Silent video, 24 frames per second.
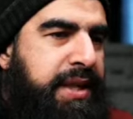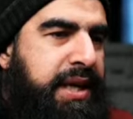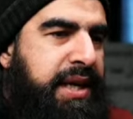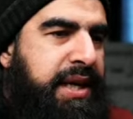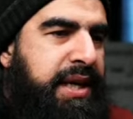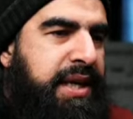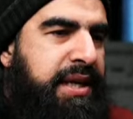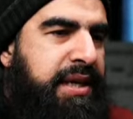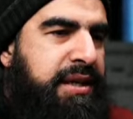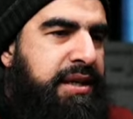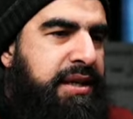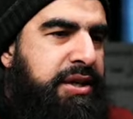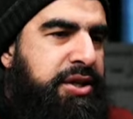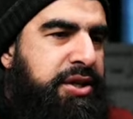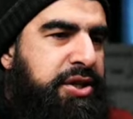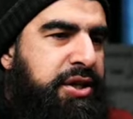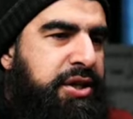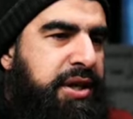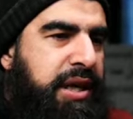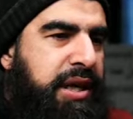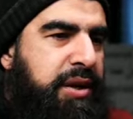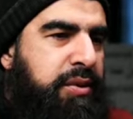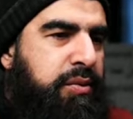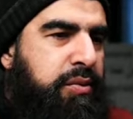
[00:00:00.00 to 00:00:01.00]
In a
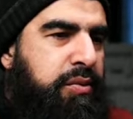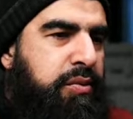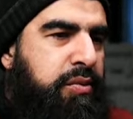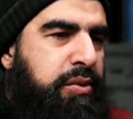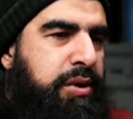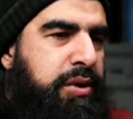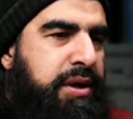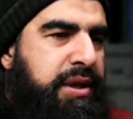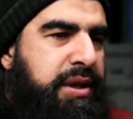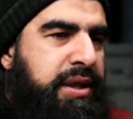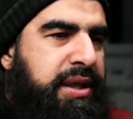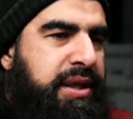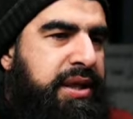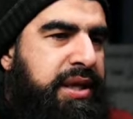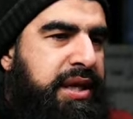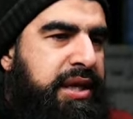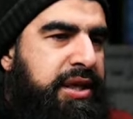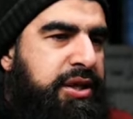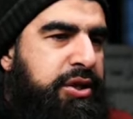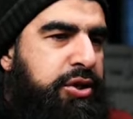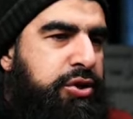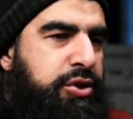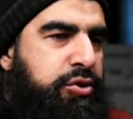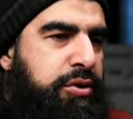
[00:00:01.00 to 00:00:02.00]
nutshell, what
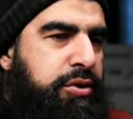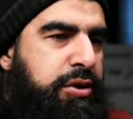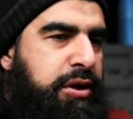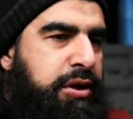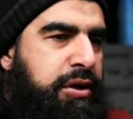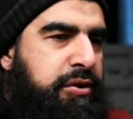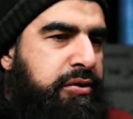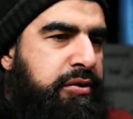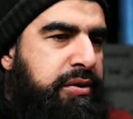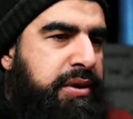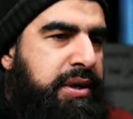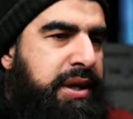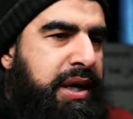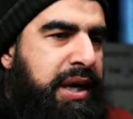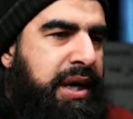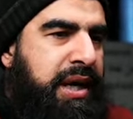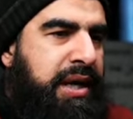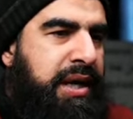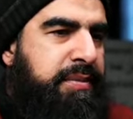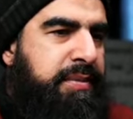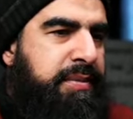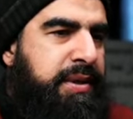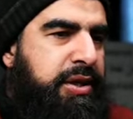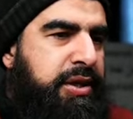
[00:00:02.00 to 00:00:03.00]
things should current
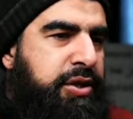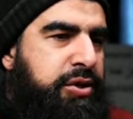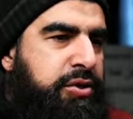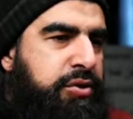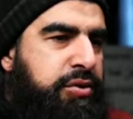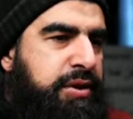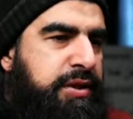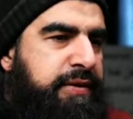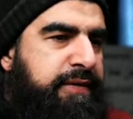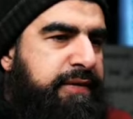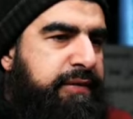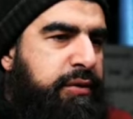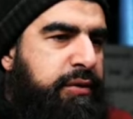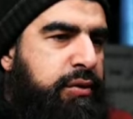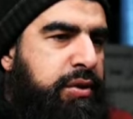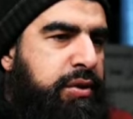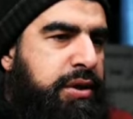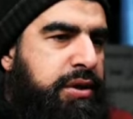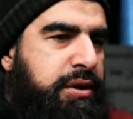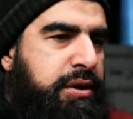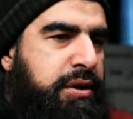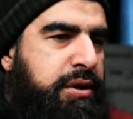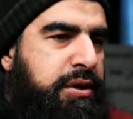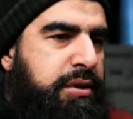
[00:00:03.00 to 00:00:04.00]
Alimi students
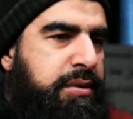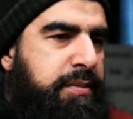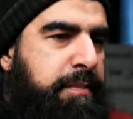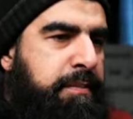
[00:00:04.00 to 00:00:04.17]
focus on?